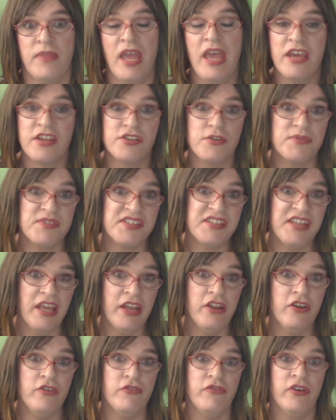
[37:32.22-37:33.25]
So instead
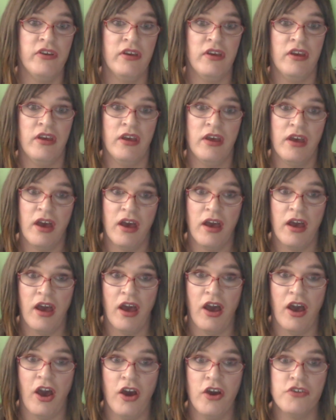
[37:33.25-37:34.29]
of
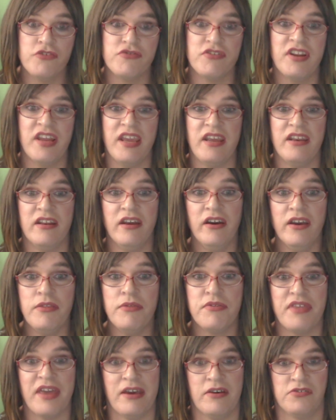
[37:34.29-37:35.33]

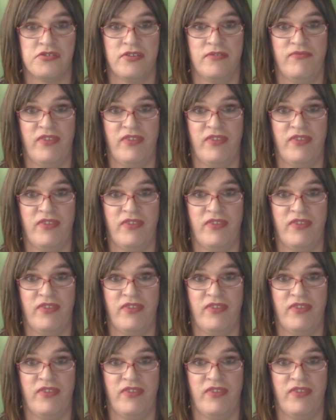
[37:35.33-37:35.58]
189,000